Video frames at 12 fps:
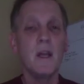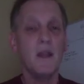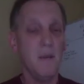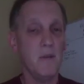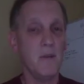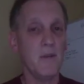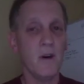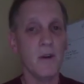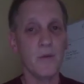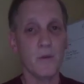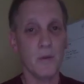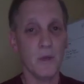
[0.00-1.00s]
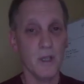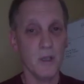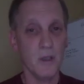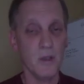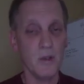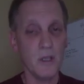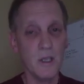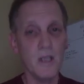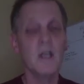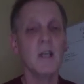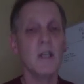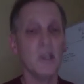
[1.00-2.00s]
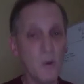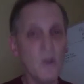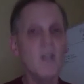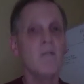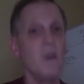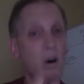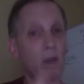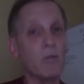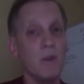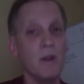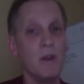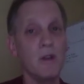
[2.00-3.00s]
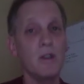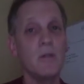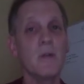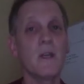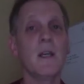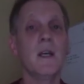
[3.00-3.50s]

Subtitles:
them involved with what you're doing, you involved with what they're doing,